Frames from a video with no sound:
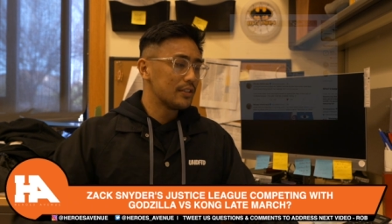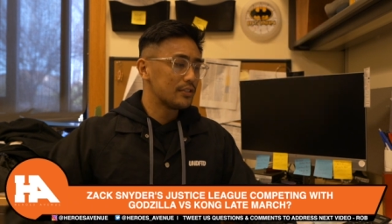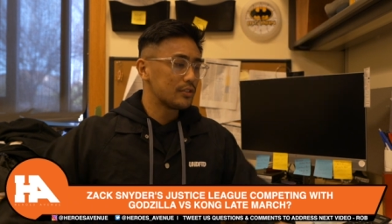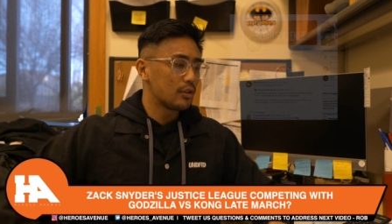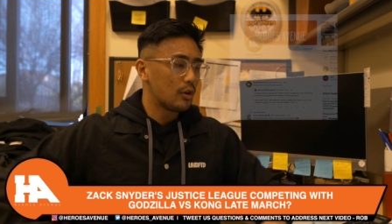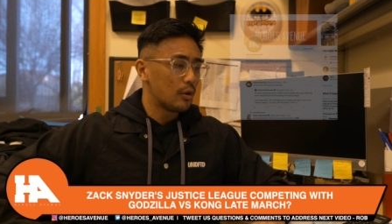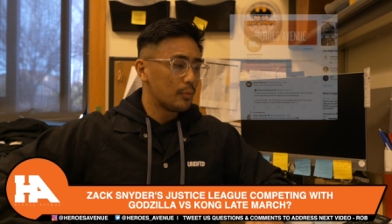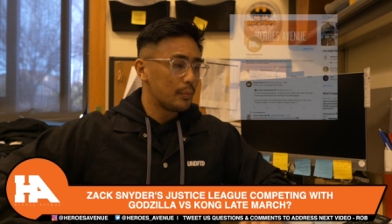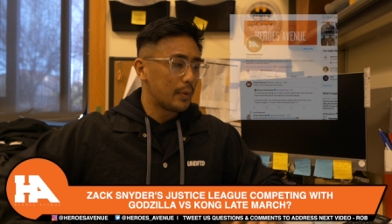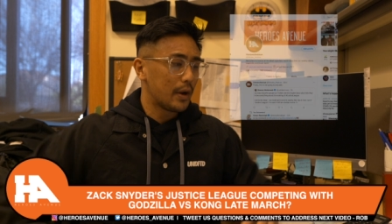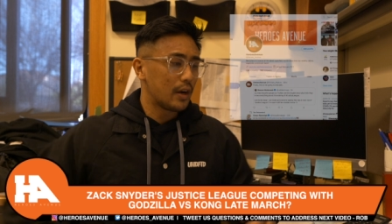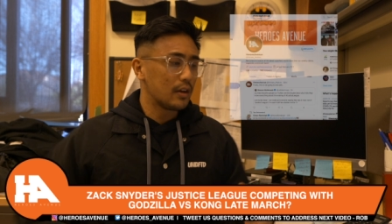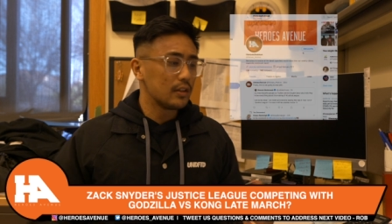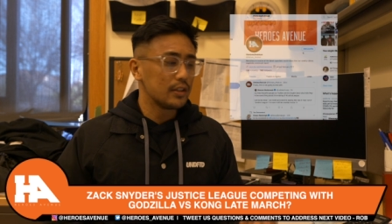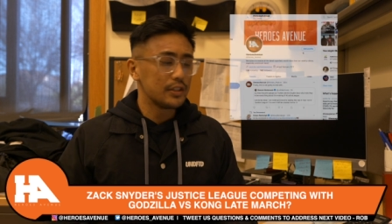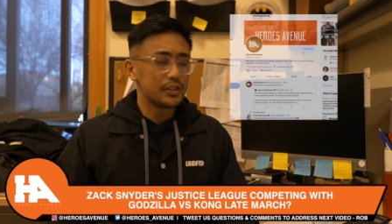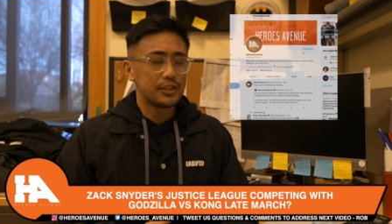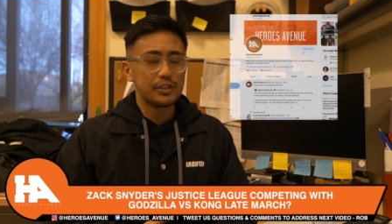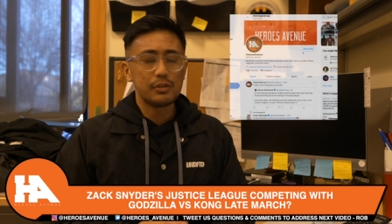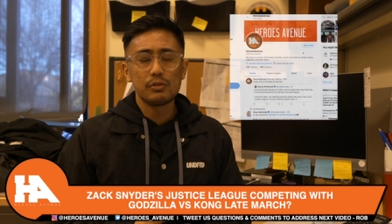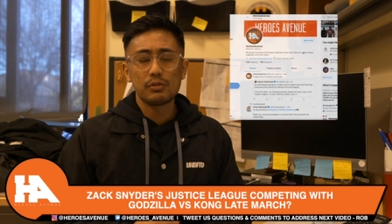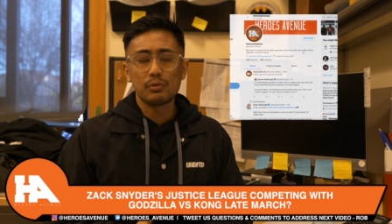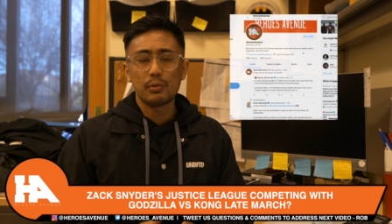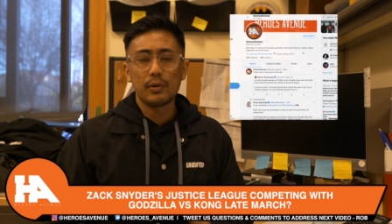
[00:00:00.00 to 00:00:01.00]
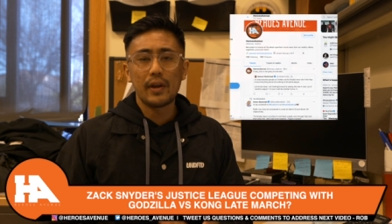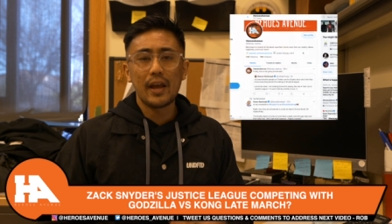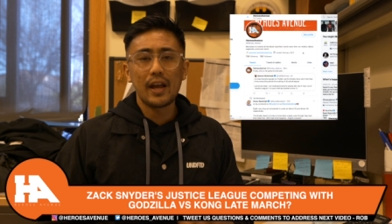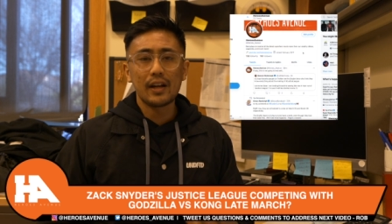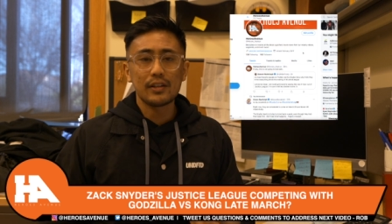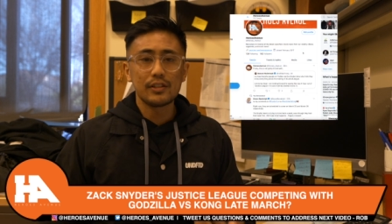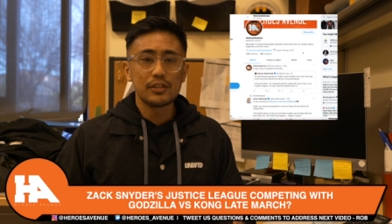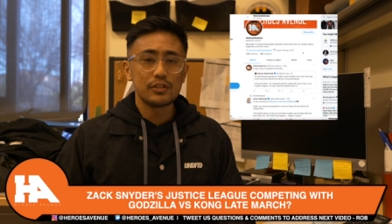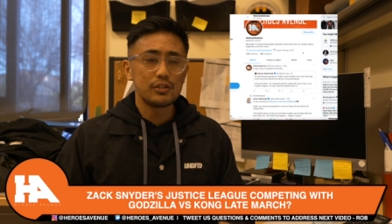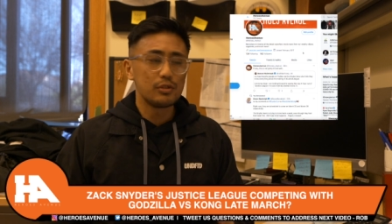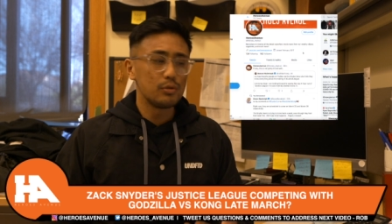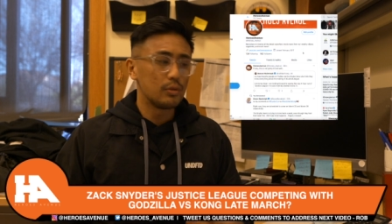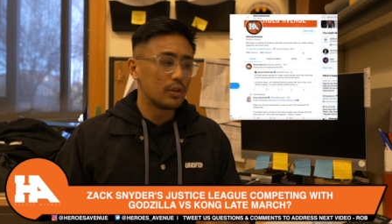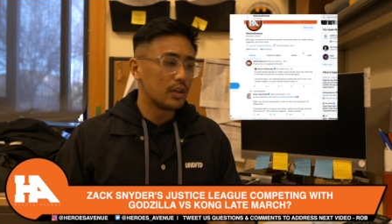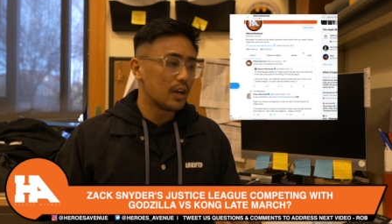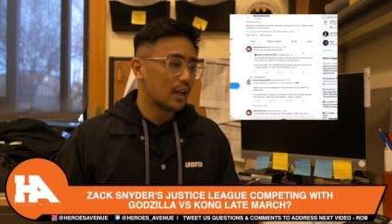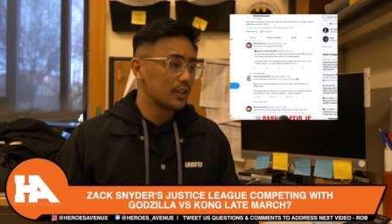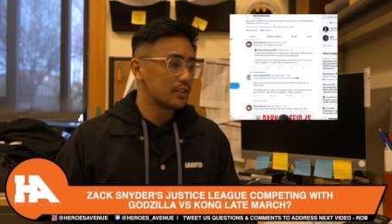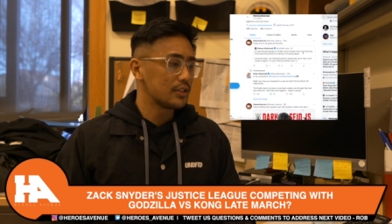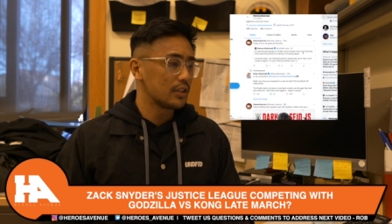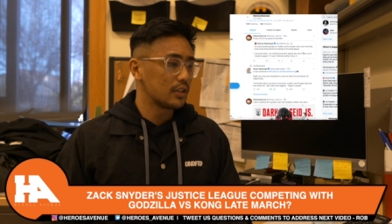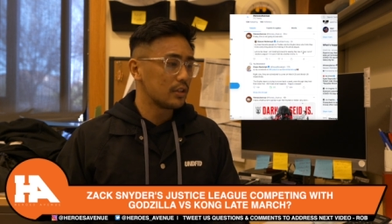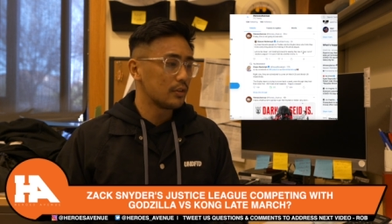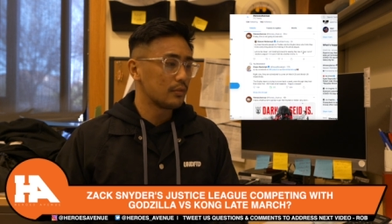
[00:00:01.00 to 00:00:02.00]
So apparently she was reacting to a
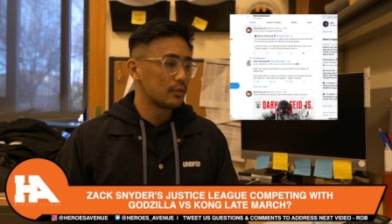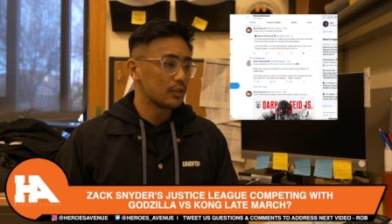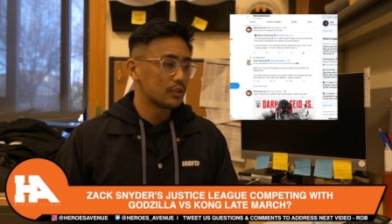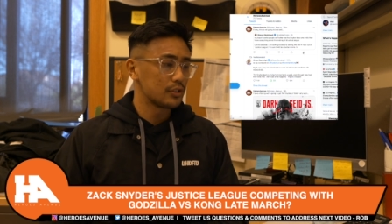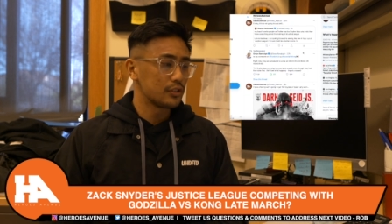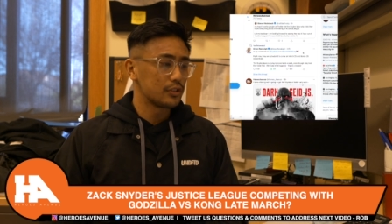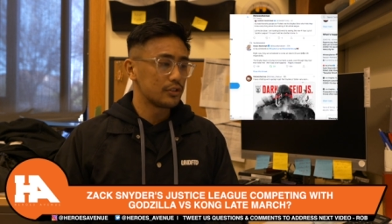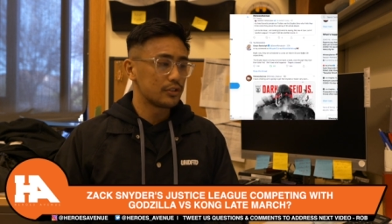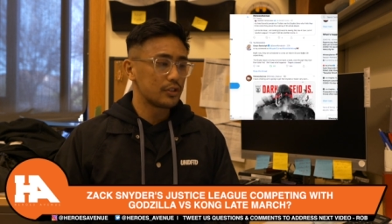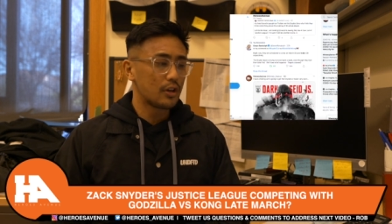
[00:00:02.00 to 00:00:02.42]
Godzilla vs.